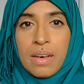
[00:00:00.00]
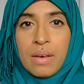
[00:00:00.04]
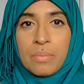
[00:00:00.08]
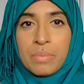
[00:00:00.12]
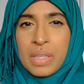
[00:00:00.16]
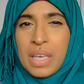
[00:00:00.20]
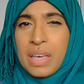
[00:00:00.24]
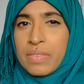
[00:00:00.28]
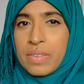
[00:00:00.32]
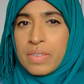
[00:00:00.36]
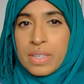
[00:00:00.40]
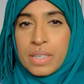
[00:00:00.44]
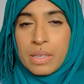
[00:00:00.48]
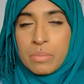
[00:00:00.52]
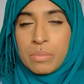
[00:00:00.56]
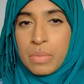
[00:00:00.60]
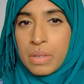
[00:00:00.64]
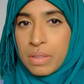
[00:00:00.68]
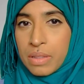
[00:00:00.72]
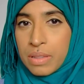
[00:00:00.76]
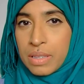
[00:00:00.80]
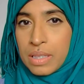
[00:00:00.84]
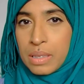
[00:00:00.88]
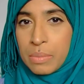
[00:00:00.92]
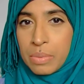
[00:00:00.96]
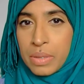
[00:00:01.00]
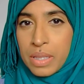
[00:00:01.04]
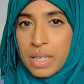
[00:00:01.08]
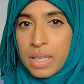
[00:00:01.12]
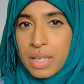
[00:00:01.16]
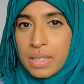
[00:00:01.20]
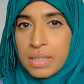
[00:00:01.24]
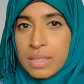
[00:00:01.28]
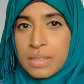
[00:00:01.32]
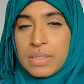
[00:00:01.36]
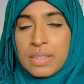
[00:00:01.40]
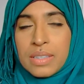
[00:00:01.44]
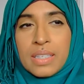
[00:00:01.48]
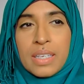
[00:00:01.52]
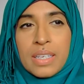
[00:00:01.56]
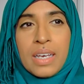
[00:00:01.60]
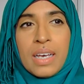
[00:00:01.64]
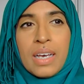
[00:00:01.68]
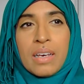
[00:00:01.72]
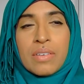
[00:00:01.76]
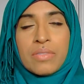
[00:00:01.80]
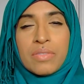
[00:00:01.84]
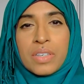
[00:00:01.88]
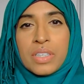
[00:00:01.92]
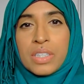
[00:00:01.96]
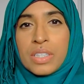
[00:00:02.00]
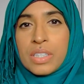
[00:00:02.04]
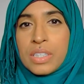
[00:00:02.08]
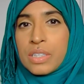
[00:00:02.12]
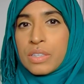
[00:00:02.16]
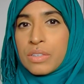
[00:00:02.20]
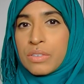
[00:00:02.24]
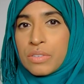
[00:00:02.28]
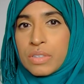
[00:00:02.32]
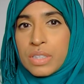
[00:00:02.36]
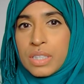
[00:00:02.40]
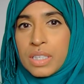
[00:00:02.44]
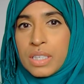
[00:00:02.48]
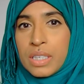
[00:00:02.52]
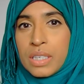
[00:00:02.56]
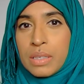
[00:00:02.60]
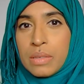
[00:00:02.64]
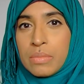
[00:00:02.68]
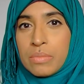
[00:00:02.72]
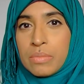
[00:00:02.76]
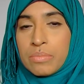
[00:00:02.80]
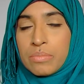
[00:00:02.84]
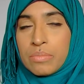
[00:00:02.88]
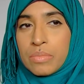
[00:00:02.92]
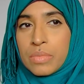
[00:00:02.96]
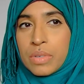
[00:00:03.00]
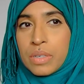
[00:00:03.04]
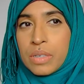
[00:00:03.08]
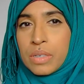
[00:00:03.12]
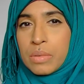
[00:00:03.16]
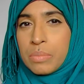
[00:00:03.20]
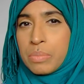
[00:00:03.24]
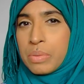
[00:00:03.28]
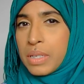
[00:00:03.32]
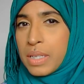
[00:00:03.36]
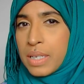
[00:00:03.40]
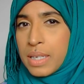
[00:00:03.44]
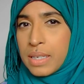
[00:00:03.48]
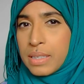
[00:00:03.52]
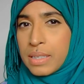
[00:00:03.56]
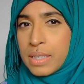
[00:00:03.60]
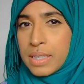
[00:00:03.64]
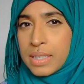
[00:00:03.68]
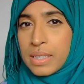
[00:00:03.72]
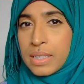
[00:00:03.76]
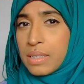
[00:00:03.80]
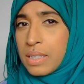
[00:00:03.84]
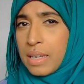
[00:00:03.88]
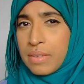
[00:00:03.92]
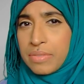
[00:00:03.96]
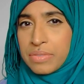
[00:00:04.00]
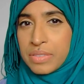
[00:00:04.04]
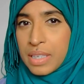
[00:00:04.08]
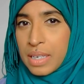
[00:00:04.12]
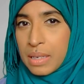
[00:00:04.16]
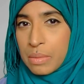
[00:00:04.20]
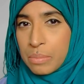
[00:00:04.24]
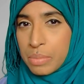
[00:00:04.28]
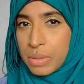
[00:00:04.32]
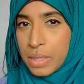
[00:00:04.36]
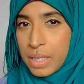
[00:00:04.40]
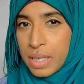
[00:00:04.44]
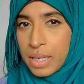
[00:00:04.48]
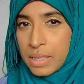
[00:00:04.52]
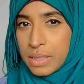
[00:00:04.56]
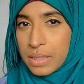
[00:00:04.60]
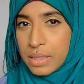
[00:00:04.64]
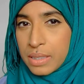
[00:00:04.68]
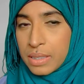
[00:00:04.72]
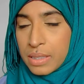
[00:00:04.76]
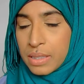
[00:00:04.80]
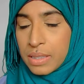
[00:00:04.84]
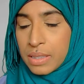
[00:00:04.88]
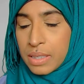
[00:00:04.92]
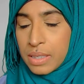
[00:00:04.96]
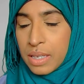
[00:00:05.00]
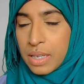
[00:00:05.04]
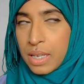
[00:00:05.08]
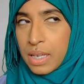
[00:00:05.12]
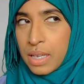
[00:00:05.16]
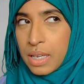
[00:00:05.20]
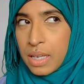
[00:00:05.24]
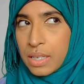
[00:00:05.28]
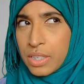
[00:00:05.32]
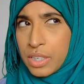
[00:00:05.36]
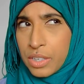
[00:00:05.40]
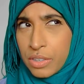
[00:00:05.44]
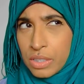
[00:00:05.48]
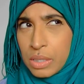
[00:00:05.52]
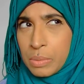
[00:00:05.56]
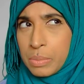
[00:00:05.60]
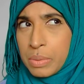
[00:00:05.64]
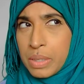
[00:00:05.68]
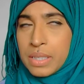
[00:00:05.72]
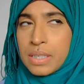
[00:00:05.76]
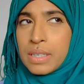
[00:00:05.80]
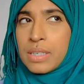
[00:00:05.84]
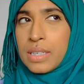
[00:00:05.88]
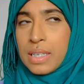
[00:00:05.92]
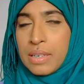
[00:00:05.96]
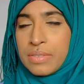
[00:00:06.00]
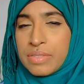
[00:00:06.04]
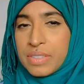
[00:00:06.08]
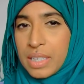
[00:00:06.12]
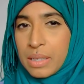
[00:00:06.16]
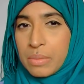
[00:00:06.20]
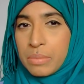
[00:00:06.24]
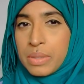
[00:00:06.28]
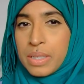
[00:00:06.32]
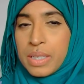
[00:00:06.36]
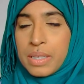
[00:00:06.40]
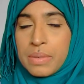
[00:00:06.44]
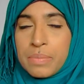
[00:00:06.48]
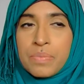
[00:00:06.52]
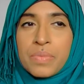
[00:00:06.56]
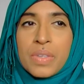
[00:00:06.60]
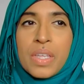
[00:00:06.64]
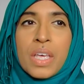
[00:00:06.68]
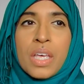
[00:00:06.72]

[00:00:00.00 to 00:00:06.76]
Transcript: They have like a monthly plan, and then they have a yearly plan, like a lifetime plan. A yearly plan or lifetime plan.